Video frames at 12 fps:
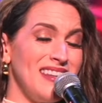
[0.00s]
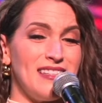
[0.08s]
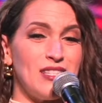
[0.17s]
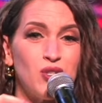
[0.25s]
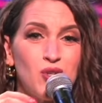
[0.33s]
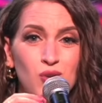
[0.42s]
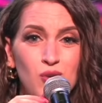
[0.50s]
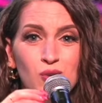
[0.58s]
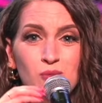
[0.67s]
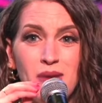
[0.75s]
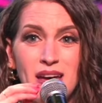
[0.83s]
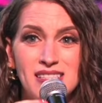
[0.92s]
This true
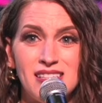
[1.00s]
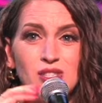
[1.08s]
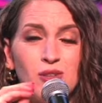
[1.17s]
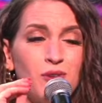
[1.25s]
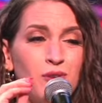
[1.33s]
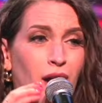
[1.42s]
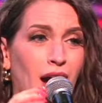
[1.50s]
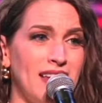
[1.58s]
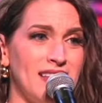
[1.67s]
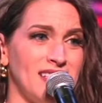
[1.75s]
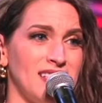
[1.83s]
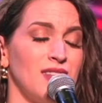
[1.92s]
message of
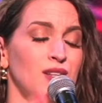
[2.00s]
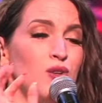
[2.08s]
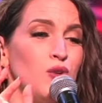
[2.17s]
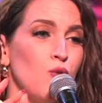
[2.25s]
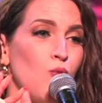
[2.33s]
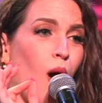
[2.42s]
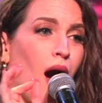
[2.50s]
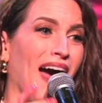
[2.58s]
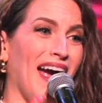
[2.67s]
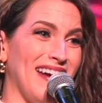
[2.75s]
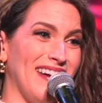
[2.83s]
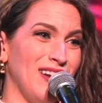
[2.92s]
Christ, the new
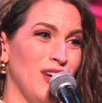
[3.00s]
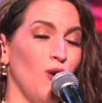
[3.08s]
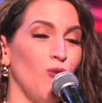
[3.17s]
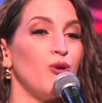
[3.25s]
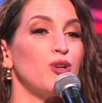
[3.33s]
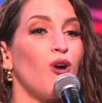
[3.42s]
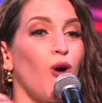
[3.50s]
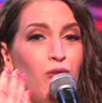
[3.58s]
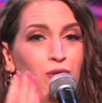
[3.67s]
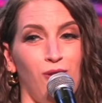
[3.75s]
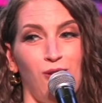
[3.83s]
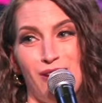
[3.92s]
wine, would go
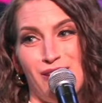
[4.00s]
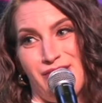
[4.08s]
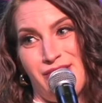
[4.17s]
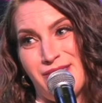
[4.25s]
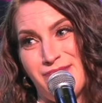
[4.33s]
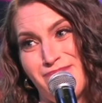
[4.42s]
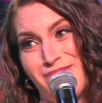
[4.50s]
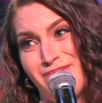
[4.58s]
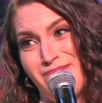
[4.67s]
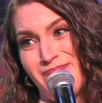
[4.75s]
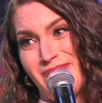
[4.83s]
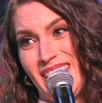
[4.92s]
forth.
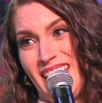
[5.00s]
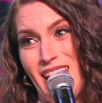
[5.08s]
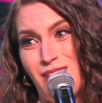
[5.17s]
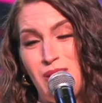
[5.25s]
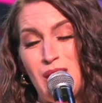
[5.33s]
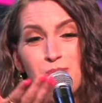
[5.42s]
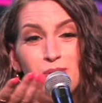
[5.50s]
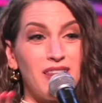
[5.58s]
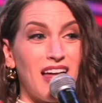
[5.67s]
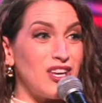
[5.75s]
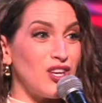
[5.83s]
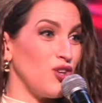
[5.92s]
And people
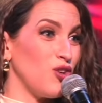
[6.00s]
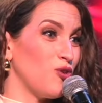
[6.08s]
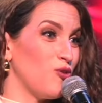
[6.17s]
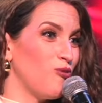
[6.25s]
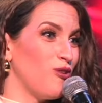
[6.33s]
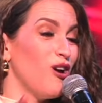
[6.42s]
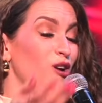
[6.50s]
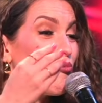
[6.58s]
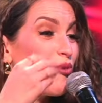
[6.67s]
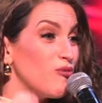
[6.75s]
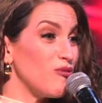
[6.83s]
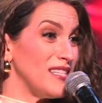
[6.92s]
like you
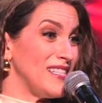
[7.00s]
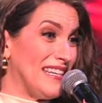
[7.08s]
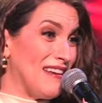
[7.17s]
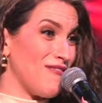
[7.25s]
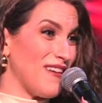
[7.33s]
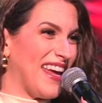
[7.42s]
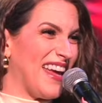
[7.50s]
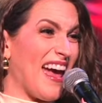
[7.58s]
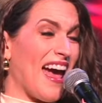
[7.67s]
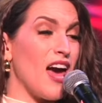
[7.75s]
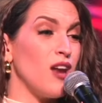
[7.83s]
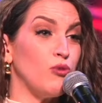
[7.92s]
would receive it
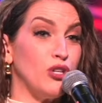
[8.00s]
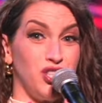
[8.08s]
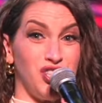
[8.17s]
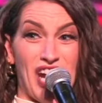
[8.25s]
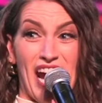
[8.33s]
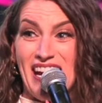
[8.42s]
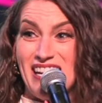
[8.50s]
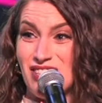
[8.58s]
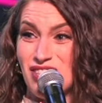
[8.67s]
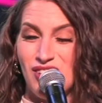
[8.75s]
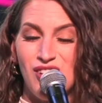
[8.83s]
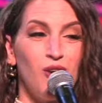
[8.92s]
and would
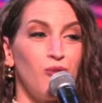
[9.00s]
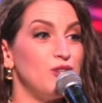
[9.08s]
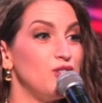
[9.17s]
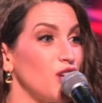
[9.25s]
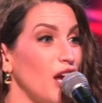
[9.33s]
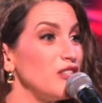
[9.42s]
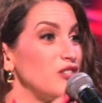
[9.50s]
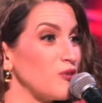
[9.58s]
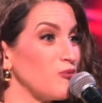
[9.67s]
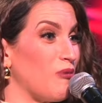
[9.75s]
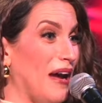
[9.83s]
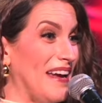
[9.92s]
change
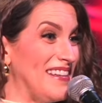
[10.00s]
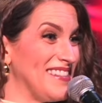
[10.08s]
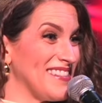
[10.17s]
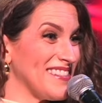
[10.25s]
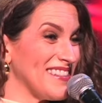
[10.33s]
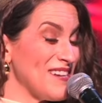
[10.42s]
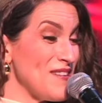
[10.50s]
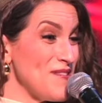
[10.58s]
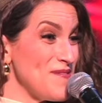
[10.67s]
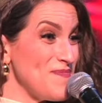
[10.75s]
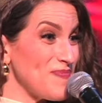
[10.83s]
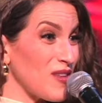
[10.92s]
your ways,
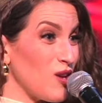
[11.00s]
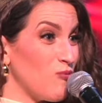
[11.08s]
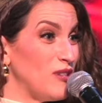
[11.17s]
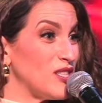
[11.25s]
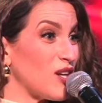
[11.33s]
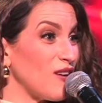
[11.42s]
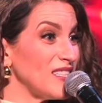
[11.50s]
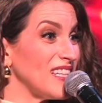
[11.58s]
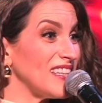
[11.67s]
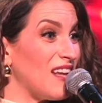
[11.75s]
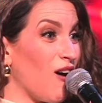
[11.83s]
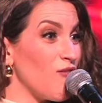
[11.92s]
would start to
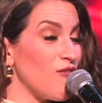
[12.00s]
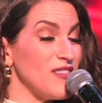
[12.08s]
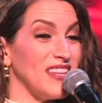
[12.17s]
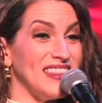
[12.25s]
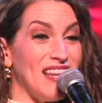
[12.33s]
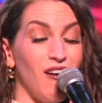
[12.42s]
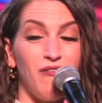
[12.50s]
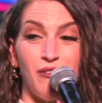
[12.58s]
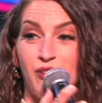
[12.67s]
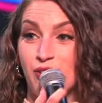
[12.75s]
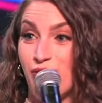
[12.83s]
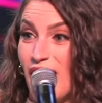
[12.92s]
love with the love of
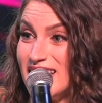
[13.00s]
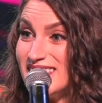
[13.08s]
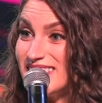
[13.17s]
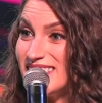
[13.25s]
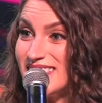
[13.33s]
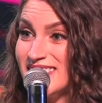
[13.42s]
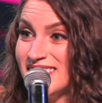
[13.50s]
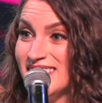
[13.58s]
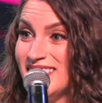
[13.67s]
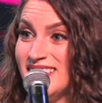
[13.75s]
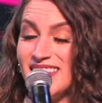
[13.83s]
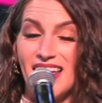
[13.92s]
Christ
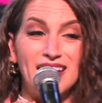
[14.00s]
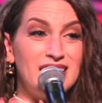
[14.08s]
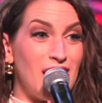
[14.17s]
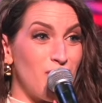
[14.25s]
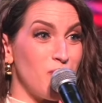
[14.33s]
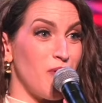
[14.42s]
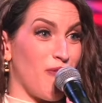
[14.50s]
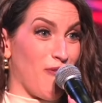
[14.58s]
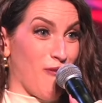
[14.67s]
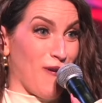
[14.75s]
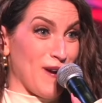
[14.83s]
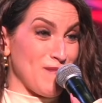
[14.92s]
like never
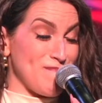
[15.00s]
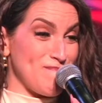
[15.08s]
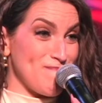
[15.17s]
before.